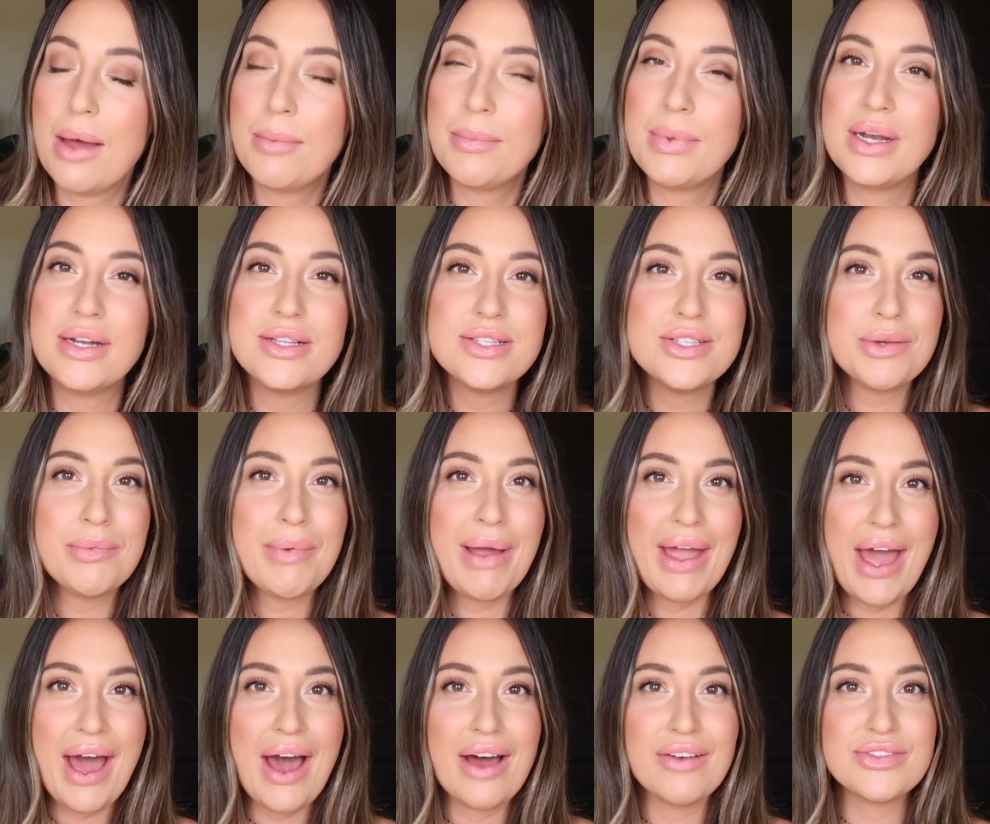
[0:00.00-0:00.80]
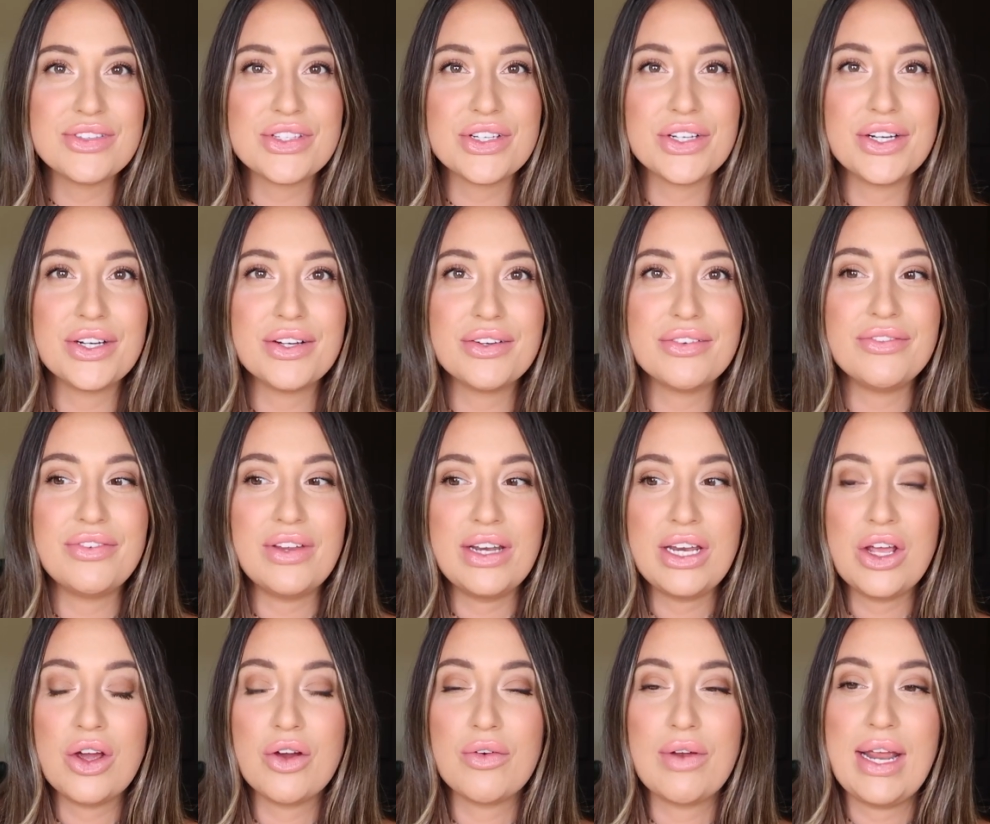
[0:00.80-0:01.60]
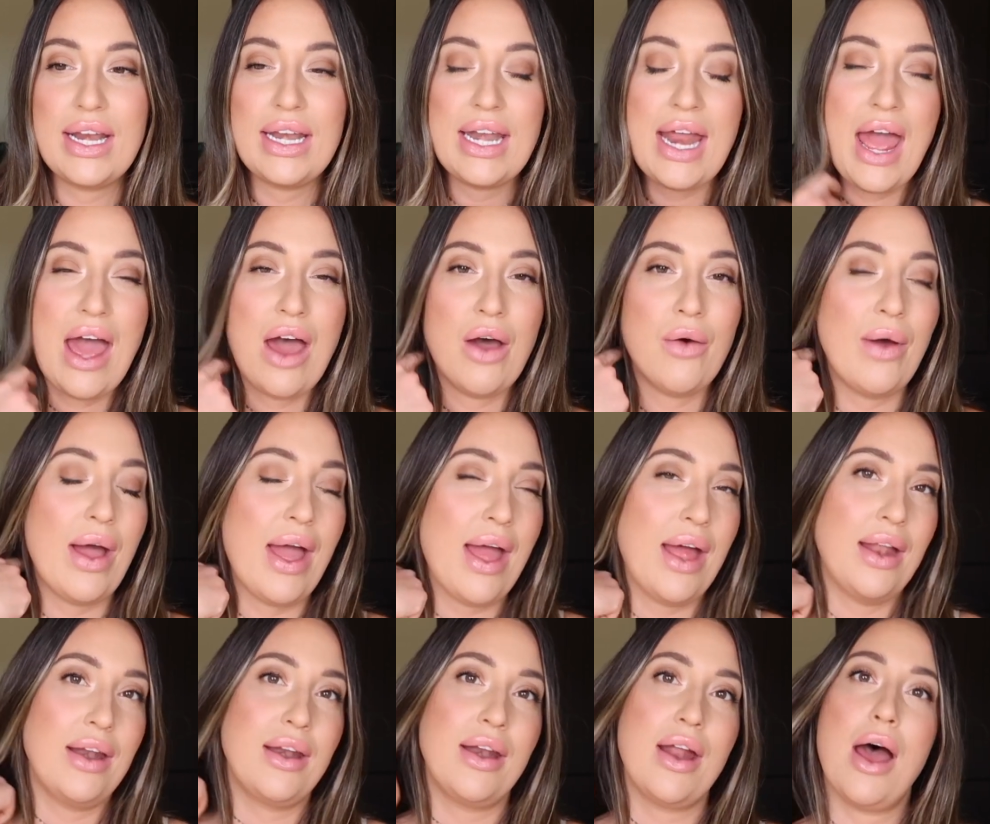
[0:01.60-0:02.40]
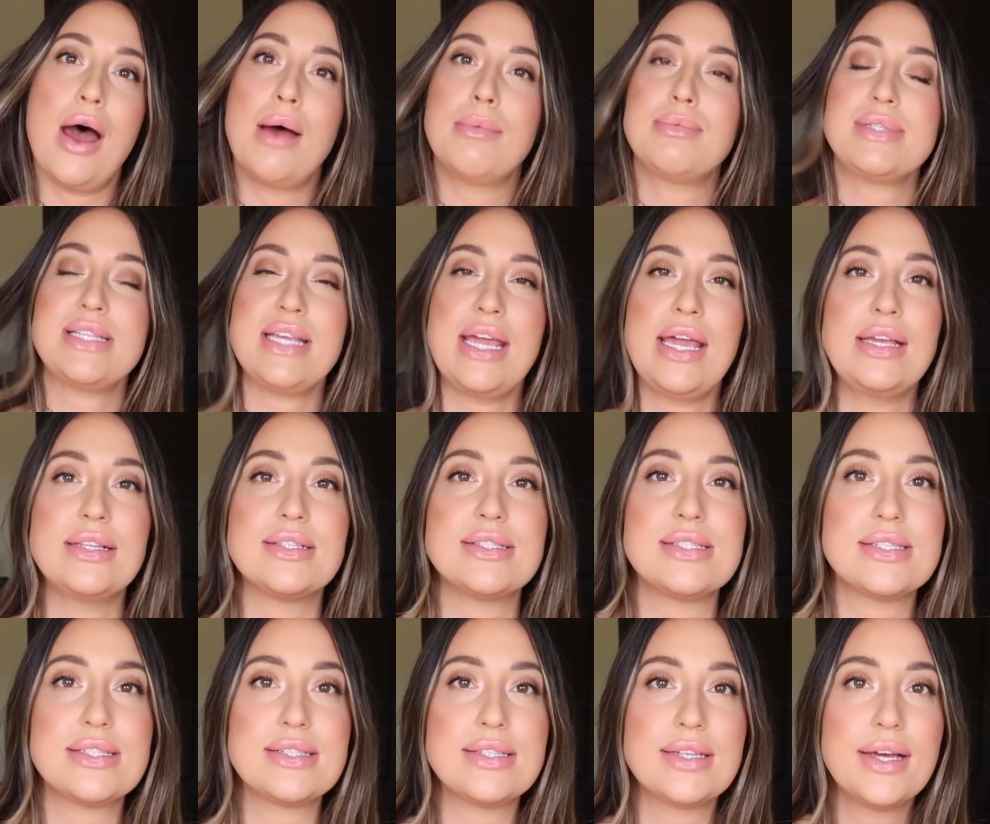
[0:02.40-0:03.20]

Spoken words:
I'm gonna do my after video right now and update